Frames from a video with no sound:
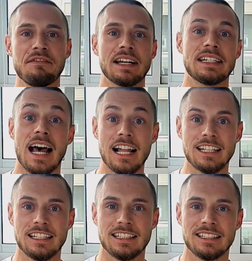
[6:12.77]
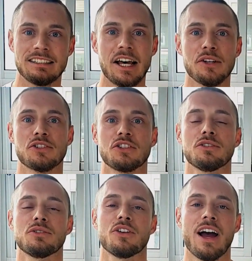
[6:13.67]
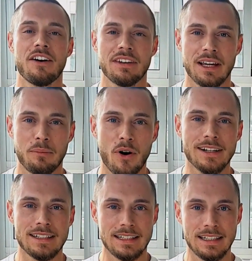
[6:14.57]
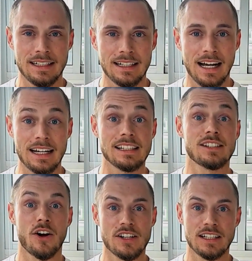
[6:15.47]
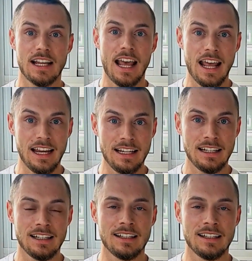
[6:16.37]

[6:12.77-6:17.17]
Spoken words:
an Italian tells you they're having a party and it starts at 8,